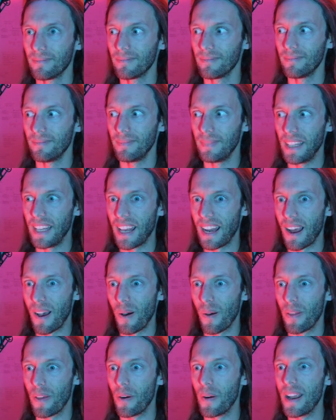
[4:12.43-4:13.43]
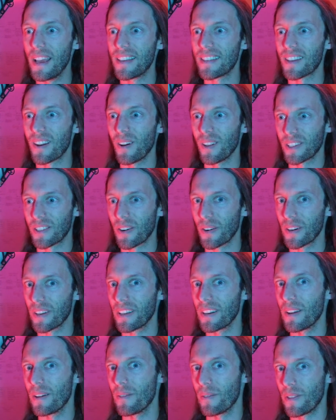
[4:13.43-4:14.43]
There is an
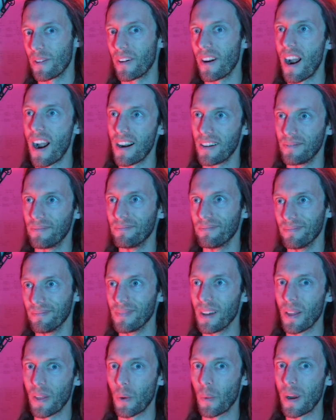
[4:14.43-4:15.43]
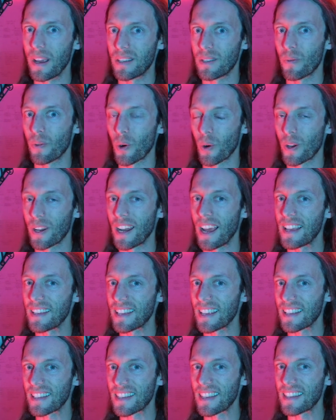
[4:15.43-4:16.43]
alternative. There are other ways of
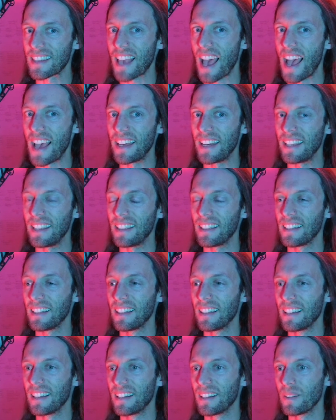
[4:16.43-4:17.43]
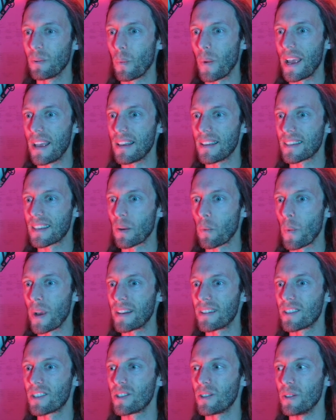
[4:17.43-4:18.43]
organizing a society, ways in
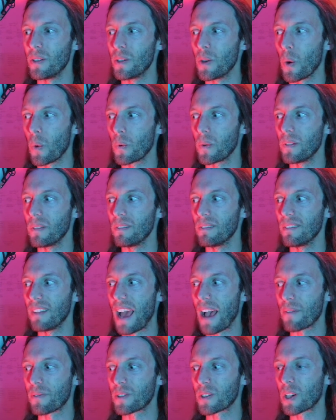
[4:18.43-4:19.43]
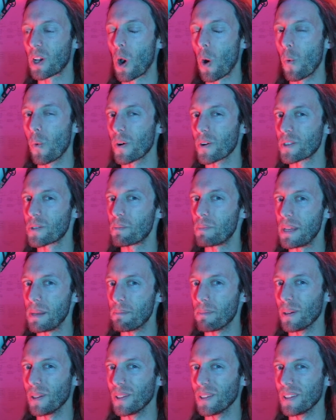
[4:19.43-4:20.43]
which you don't have to coerce
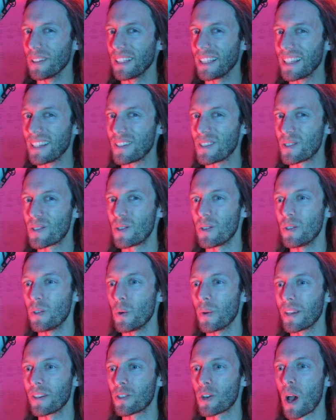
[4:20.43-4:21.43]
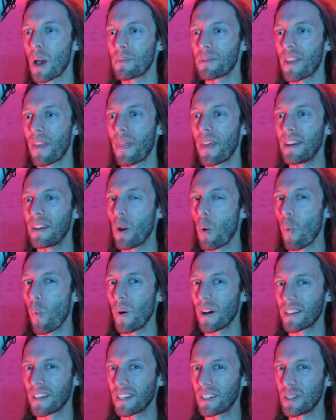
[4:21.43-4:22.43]
people into doing jobs that they don't
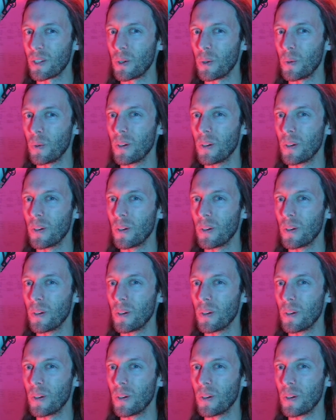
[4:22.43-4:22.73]
want to do,